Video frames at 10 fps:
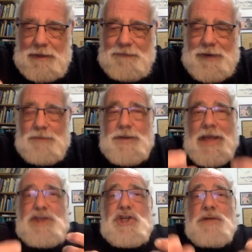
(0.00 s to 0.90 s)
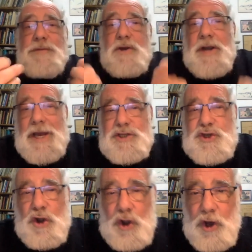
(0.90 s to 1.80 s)
foundation of
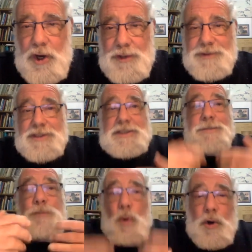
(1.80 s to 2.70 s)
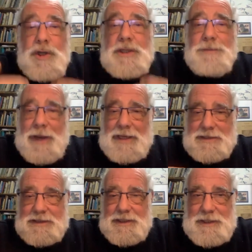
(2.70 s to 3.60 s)
international law that supported the
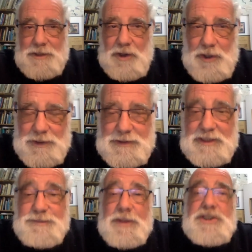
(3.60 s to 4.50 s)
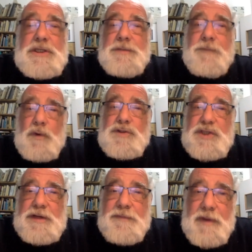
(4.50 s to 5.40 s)
Palestinian cause, especially the Fourth
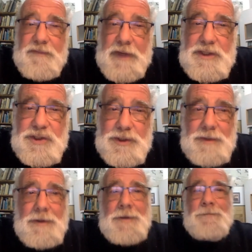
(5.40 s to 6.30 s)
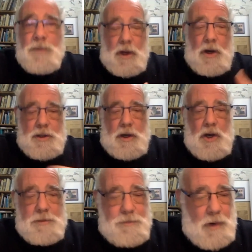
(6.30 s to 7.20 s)
Geneva Convention
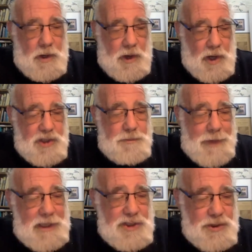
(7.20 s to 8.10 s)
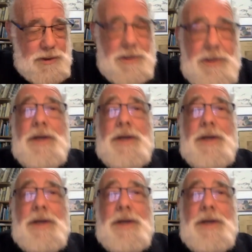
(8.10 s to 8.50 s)
on occupation,